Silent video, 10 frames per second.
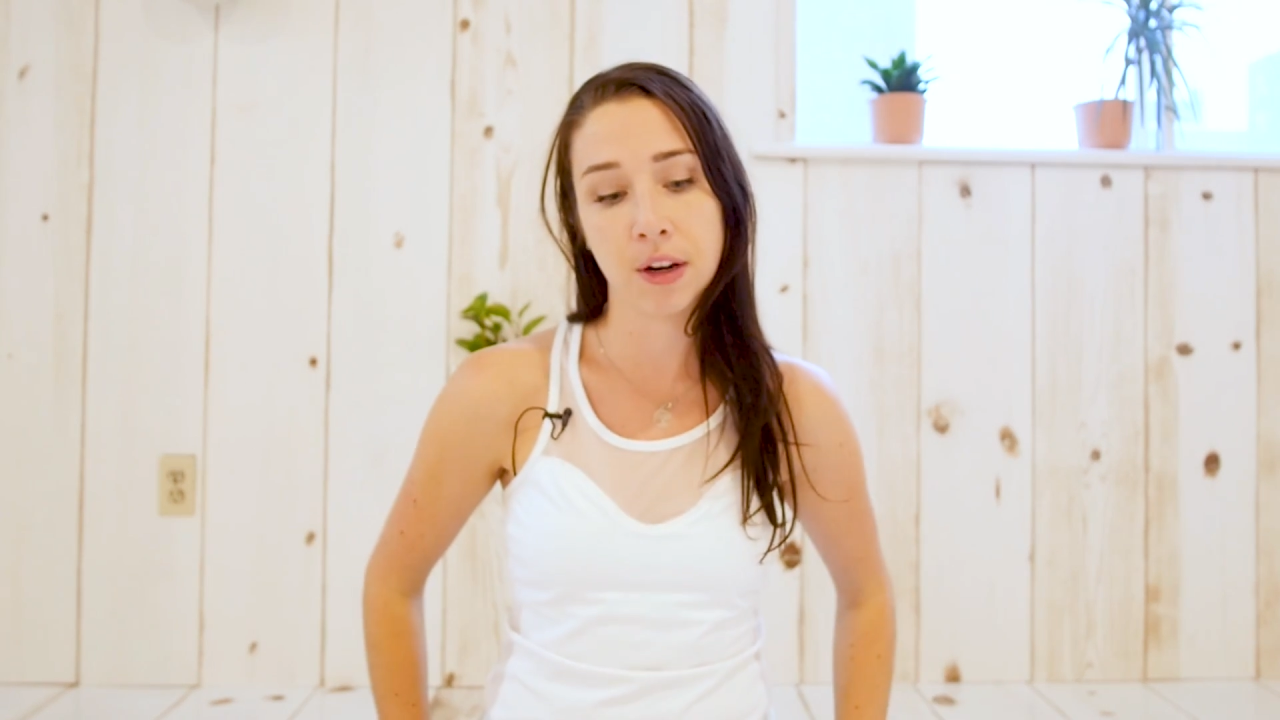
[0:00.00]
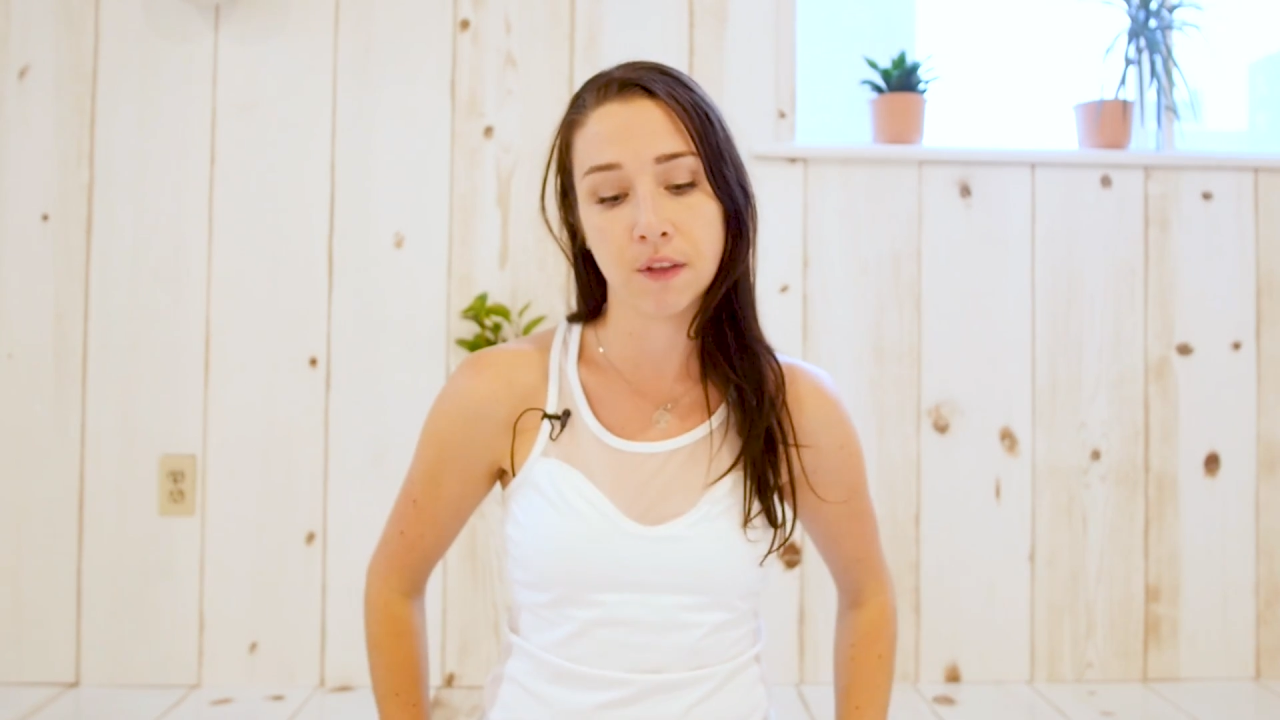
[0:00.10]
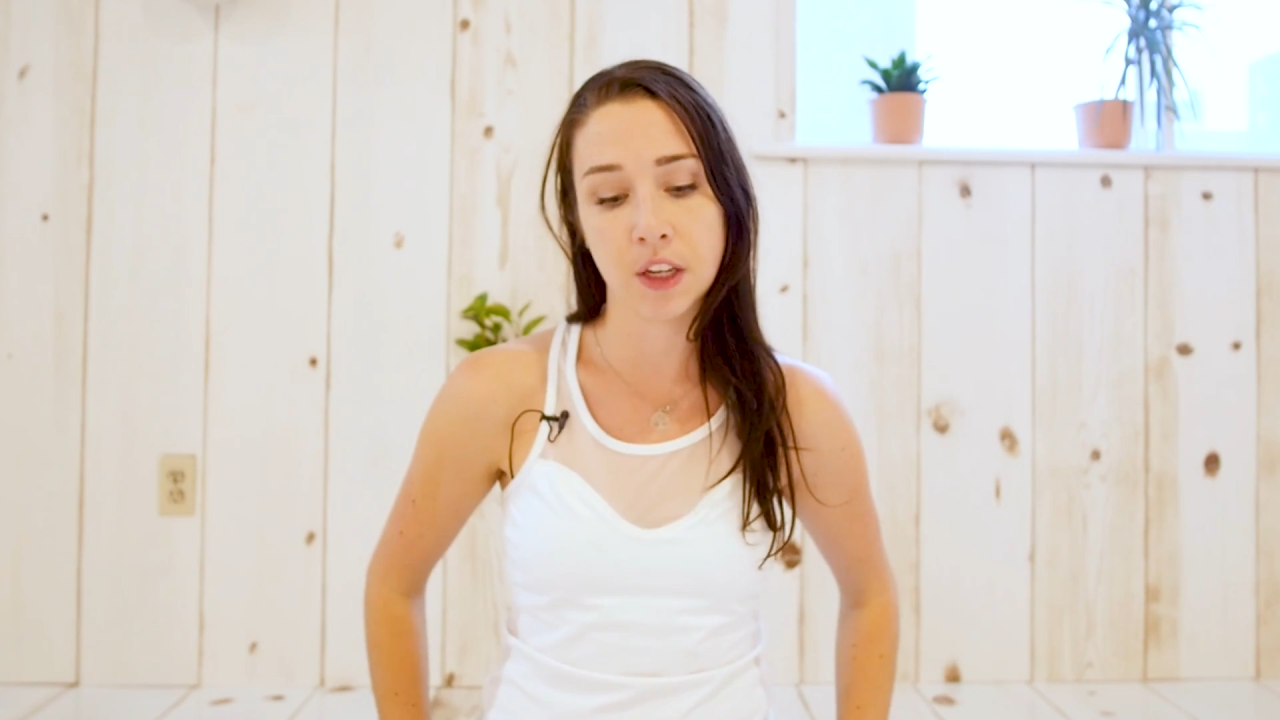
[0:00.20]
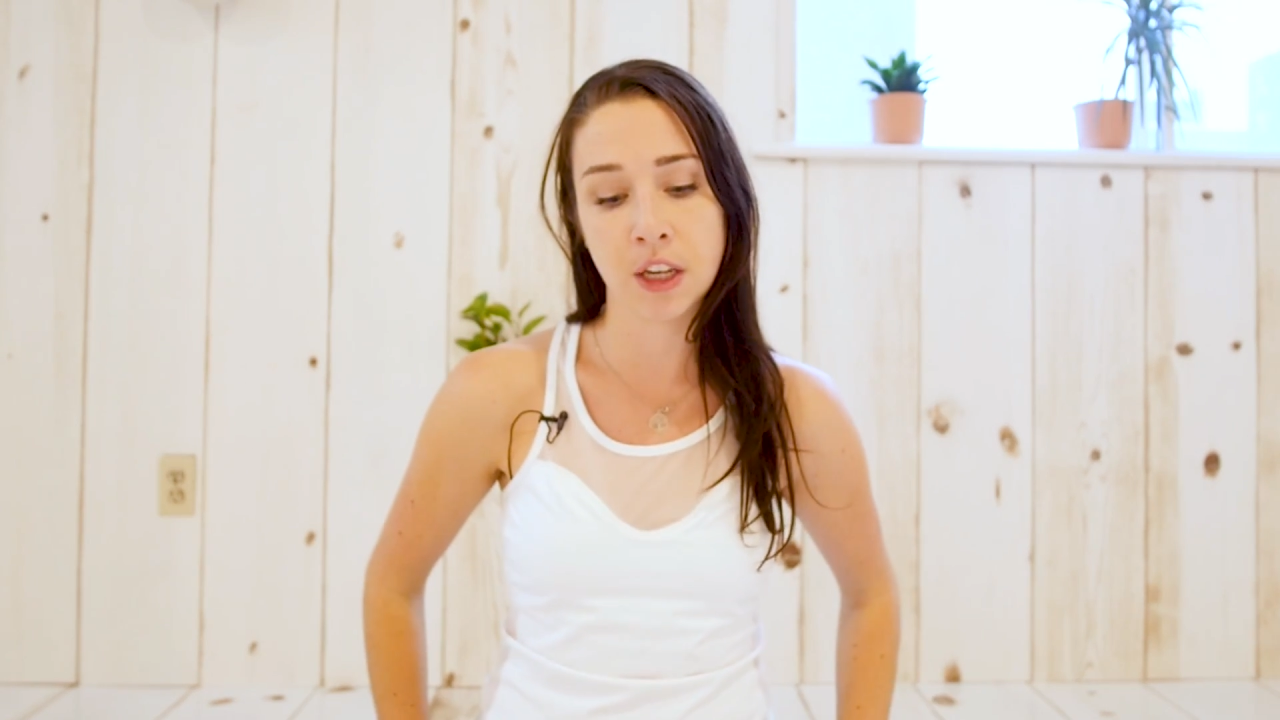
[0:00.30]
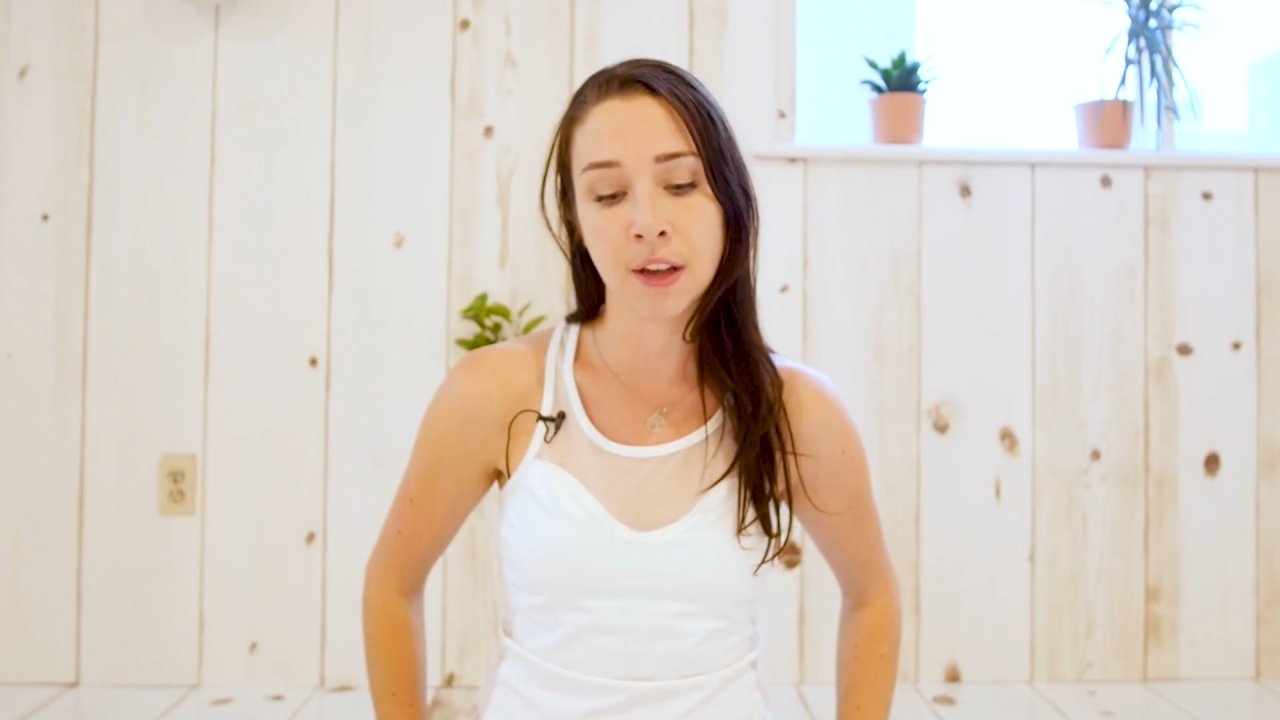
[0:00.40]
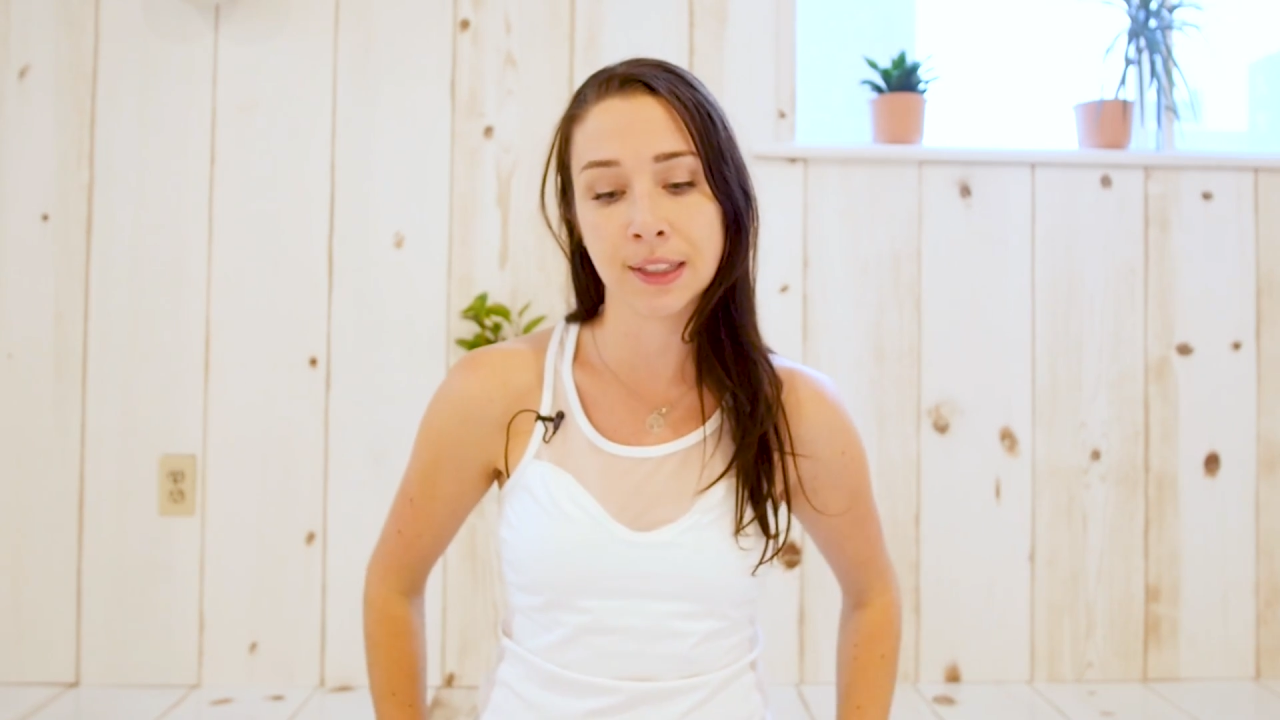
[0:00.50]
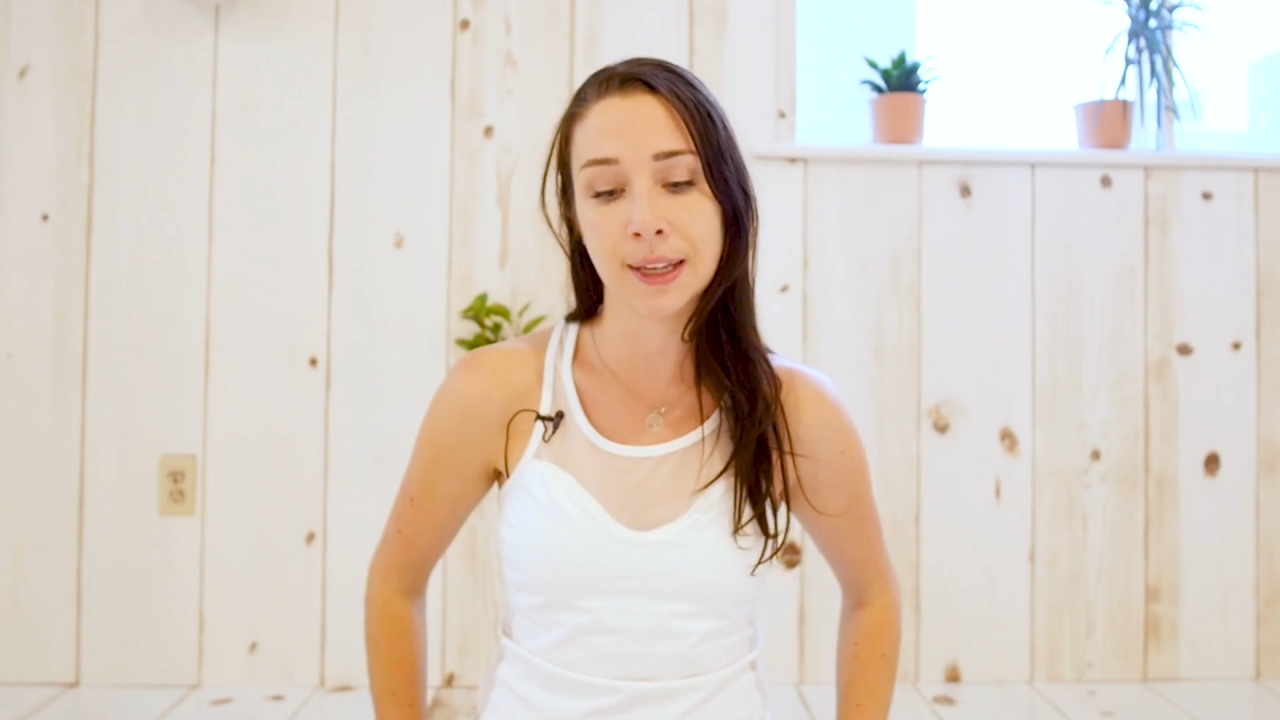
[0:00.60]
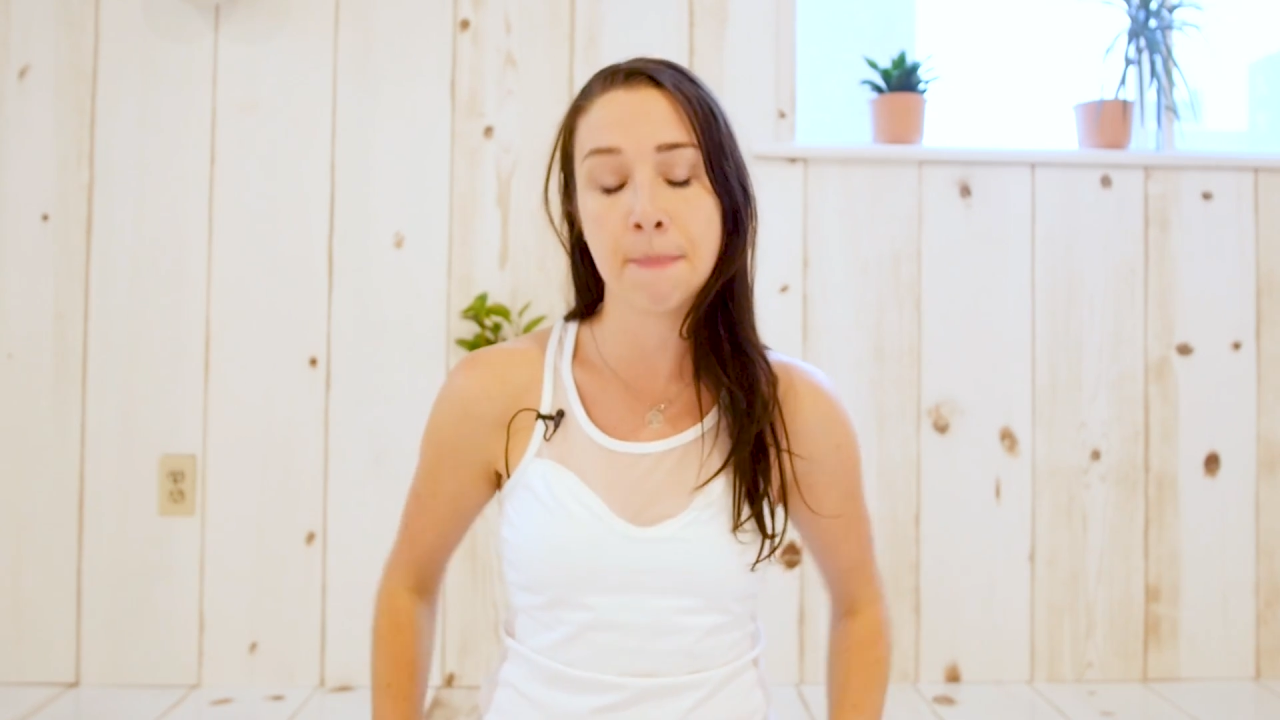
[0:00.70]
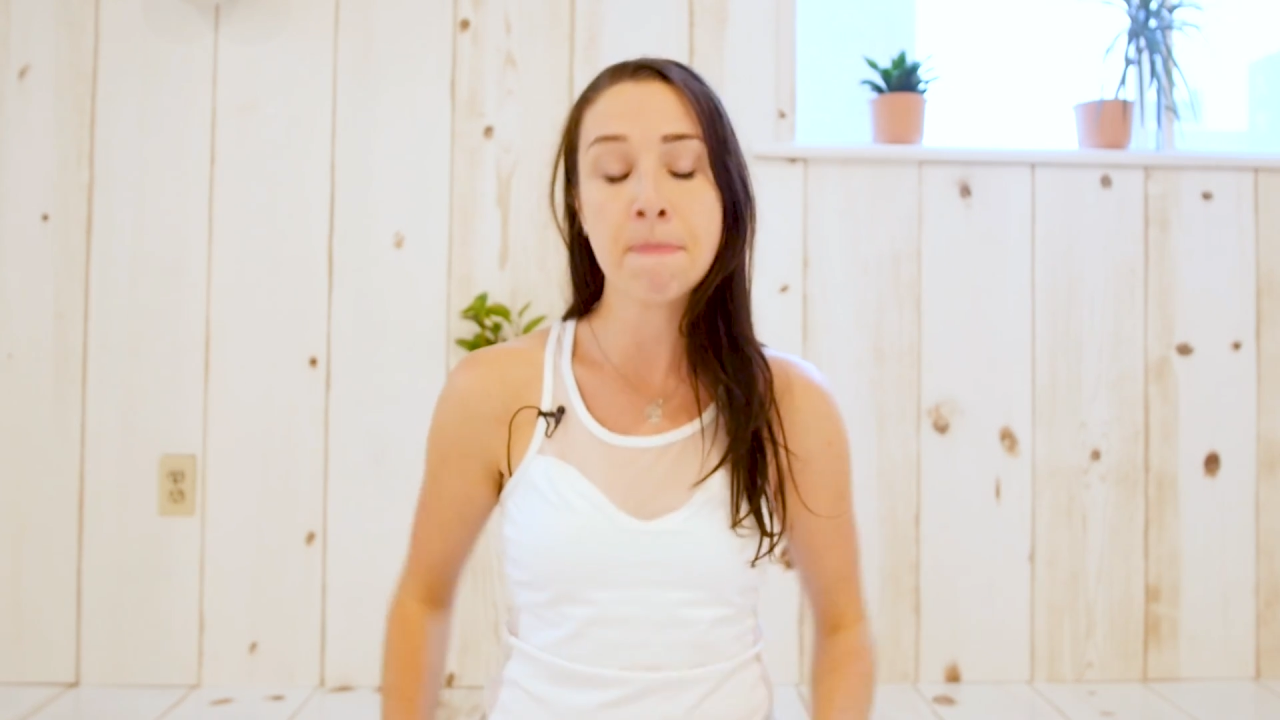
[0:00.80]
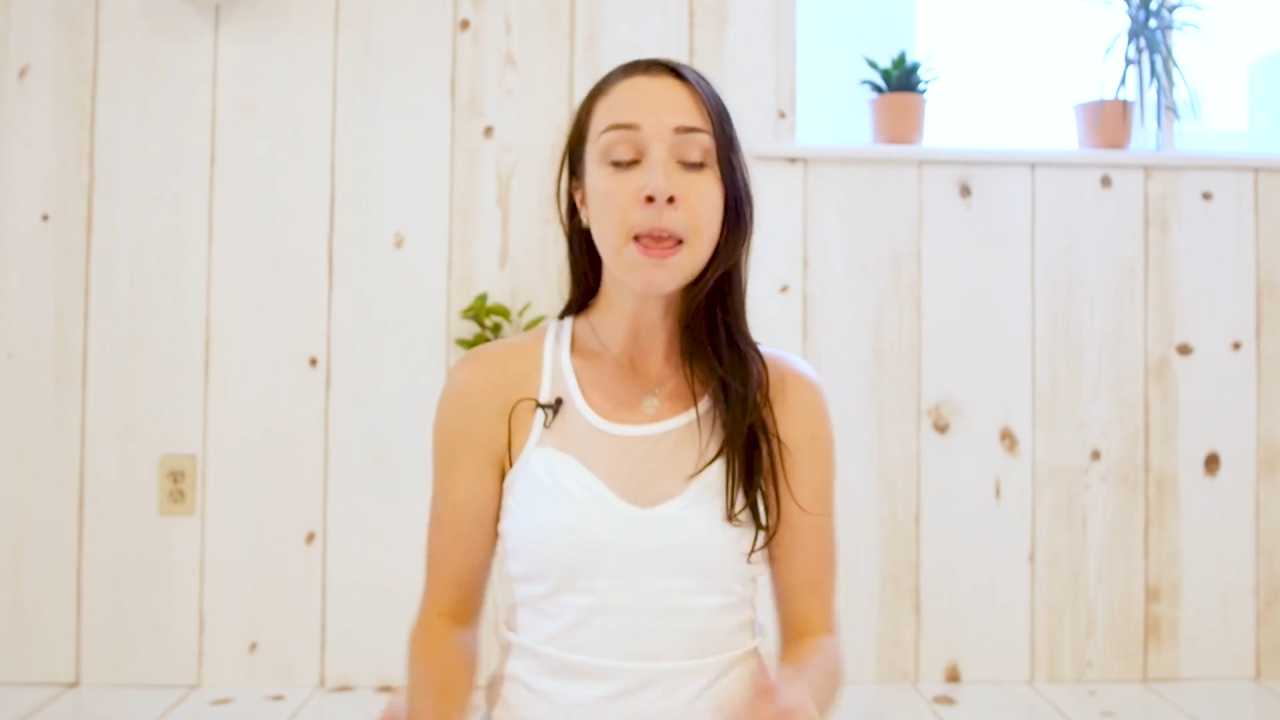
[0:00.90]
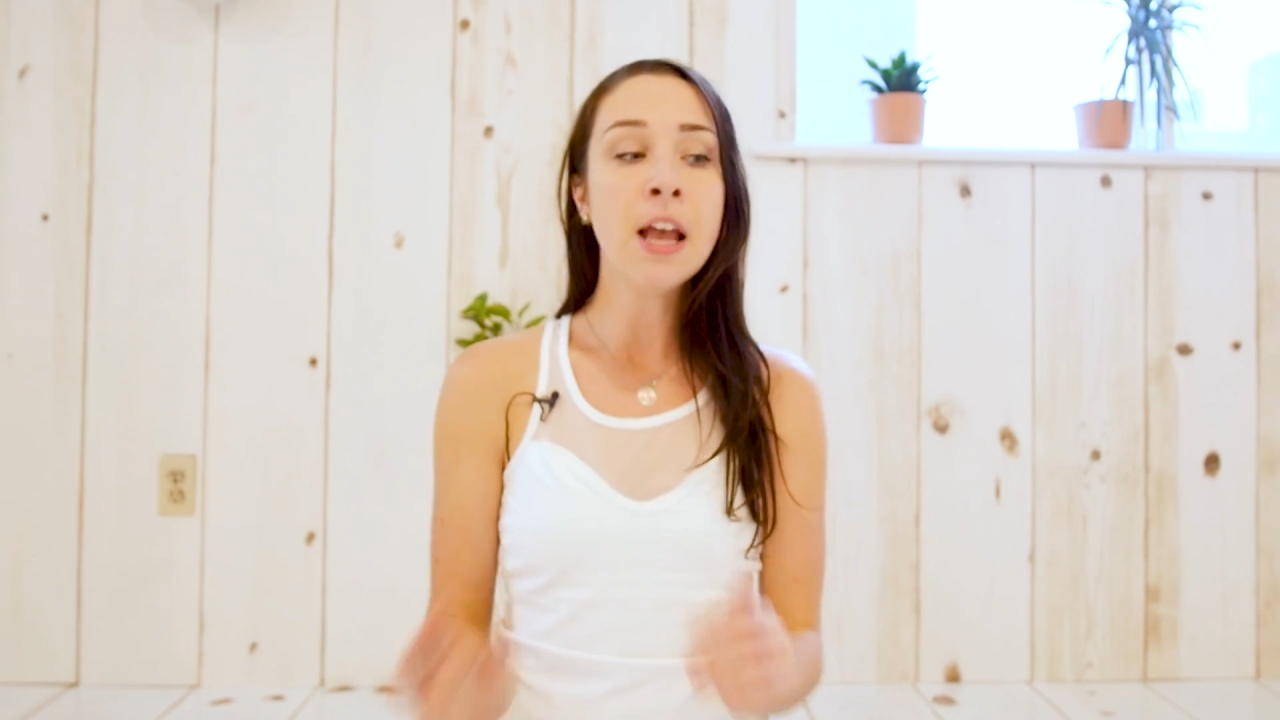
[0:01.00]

and vinyasa.